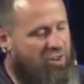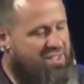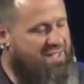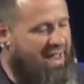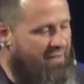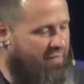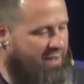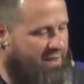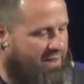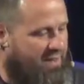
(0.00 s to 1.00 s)
But in verse
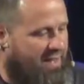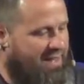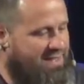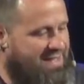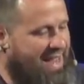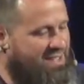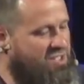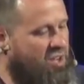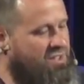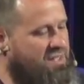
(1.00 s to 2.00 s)
7, he
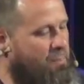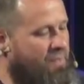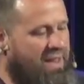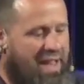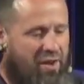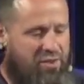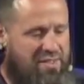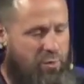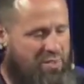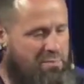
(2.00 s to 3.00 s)
says, I saw something
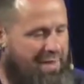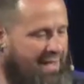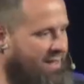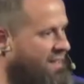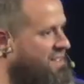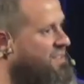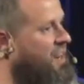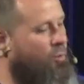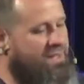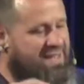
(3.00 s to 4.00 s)
else that was
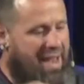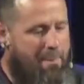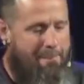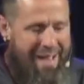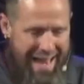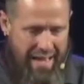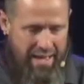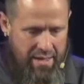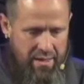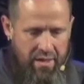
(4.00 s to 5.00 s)
meaningless. There was a
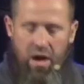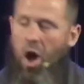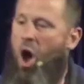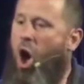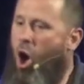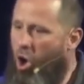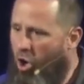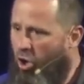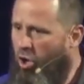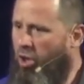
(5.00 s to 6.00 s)
man
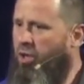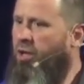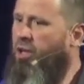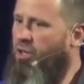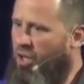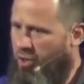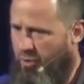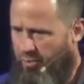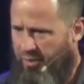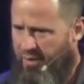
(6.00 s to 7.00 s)
all
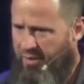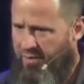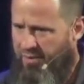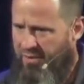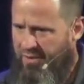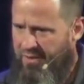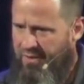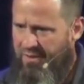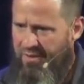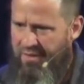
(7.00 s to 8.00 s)
alone.
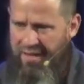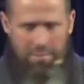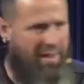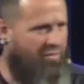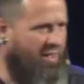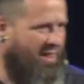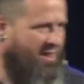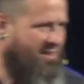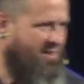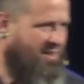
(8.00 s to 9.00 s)
Think
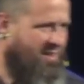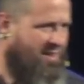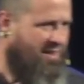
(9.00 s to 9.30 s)
about that.